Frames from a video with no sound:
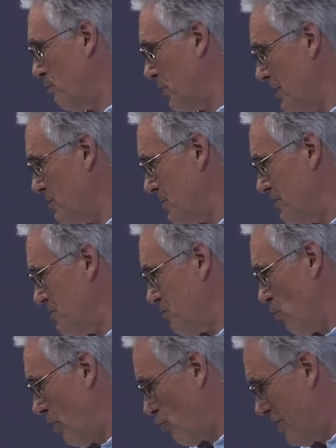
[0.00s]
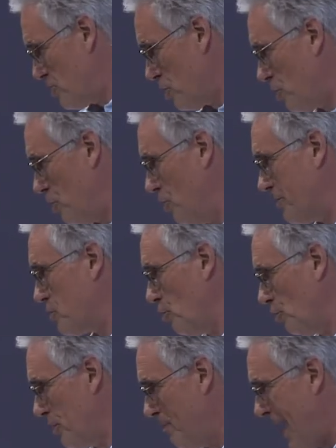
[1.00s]
prices, what Richard Koo has
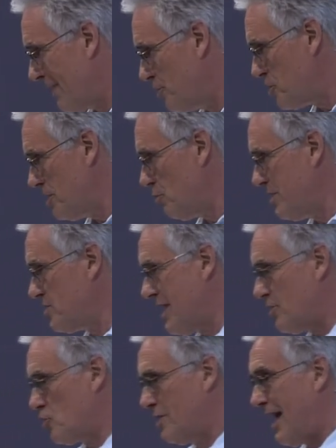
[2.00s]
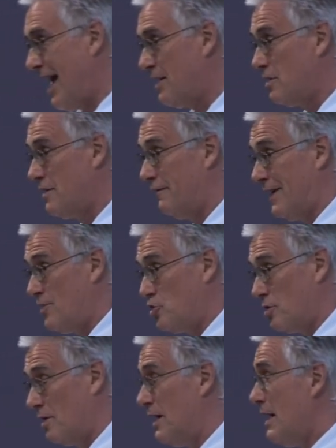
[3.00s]
called a balance sheet recession and a
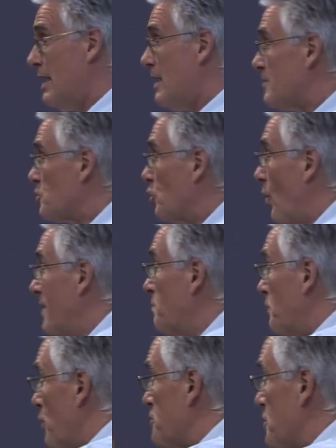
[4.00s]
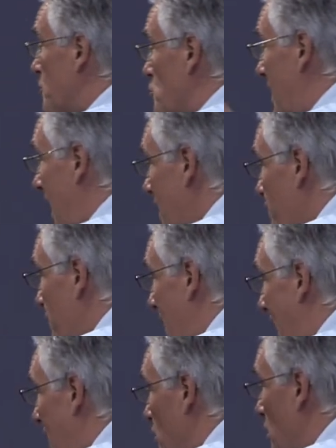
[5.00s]
deflation. It's quite possible to have
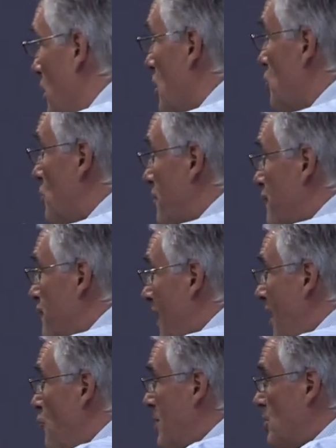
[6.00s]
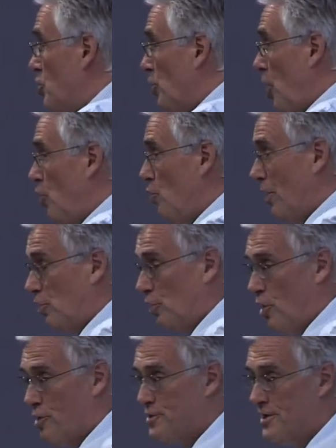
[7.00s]
that with very low
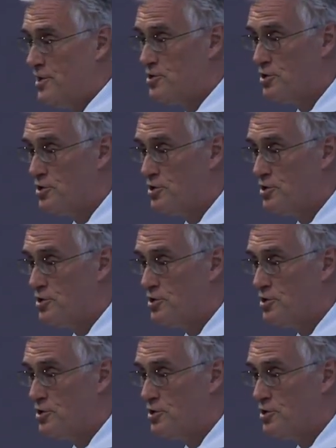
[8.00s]
losses